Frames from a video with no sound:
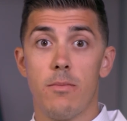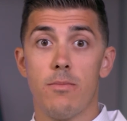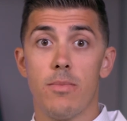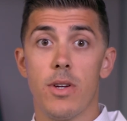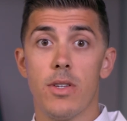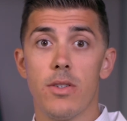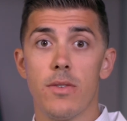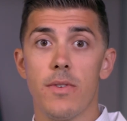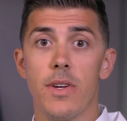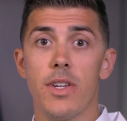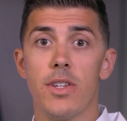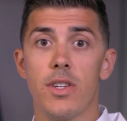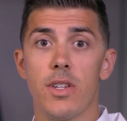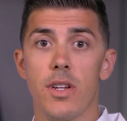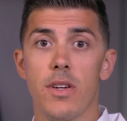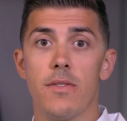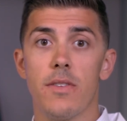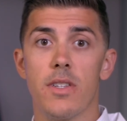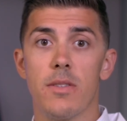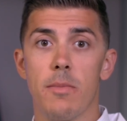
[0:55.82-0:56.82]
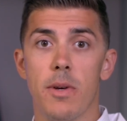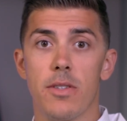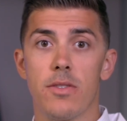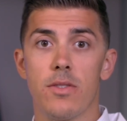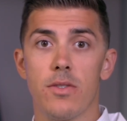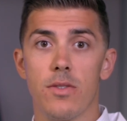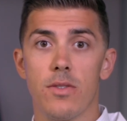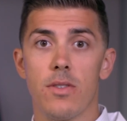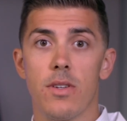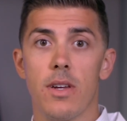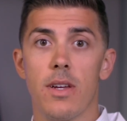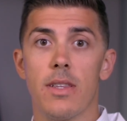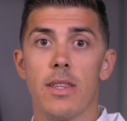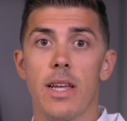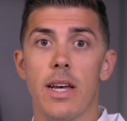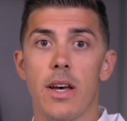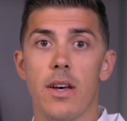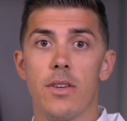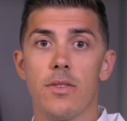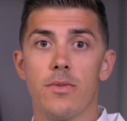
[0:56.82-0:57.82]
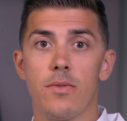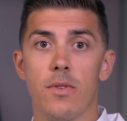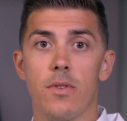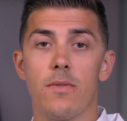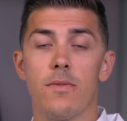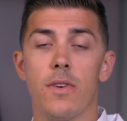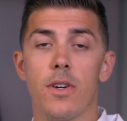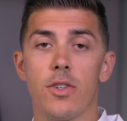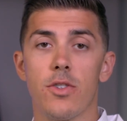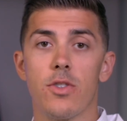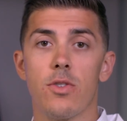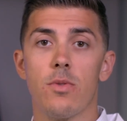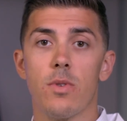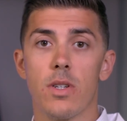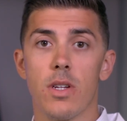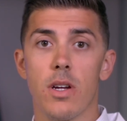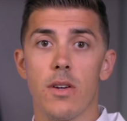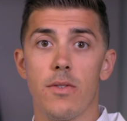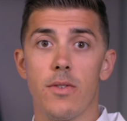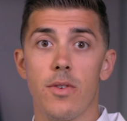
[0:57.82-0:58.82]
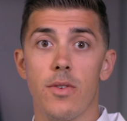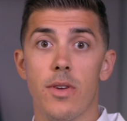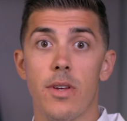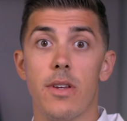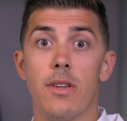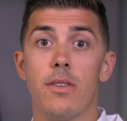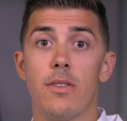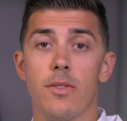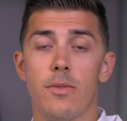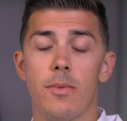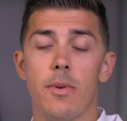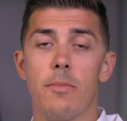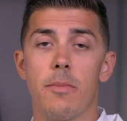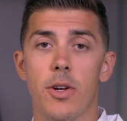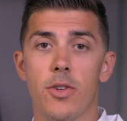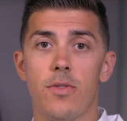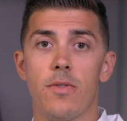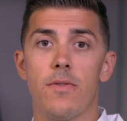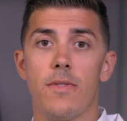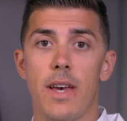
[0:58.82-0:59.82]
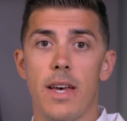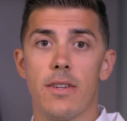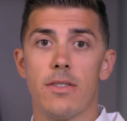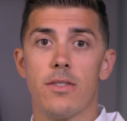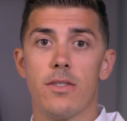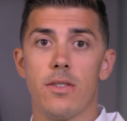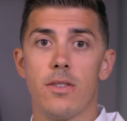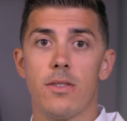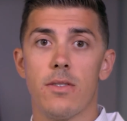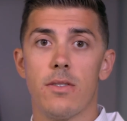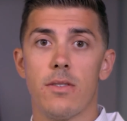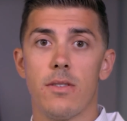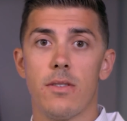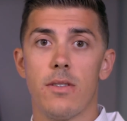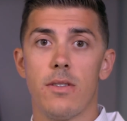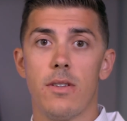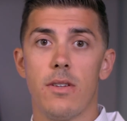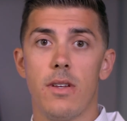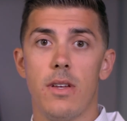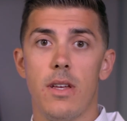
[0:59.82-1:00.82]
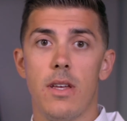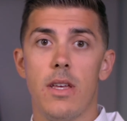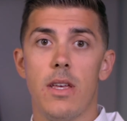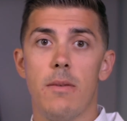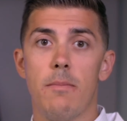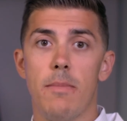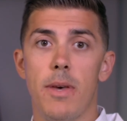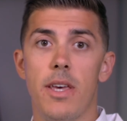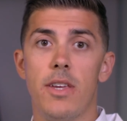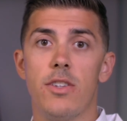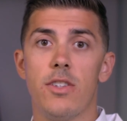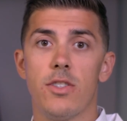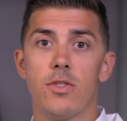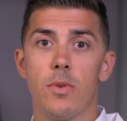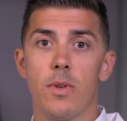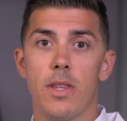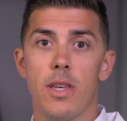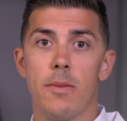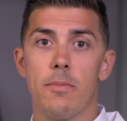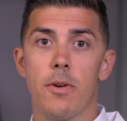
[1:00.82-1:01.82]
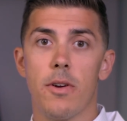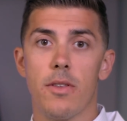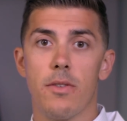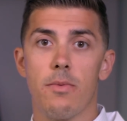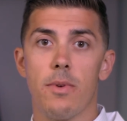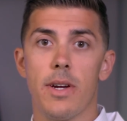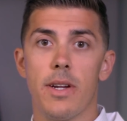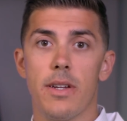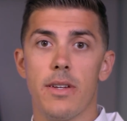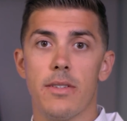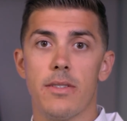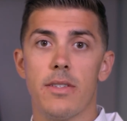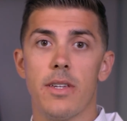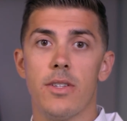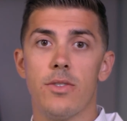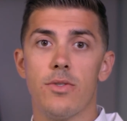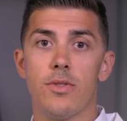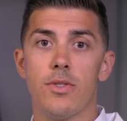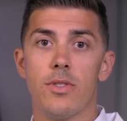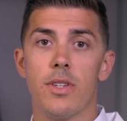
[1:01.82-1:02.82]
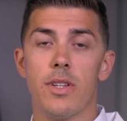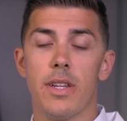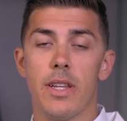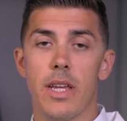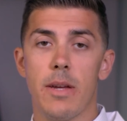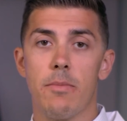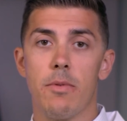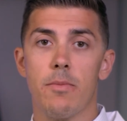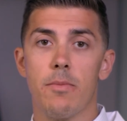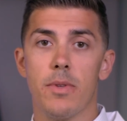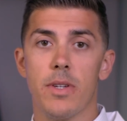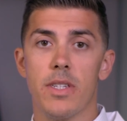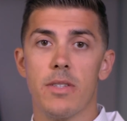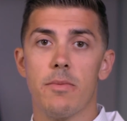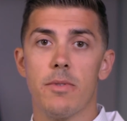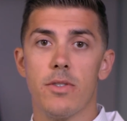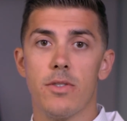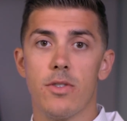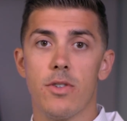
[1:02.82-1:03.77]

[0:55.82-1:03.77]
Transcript: Preservation of these muscles allows for functional recovery to be much faster. Patients with hip arthritis interested in hip replacement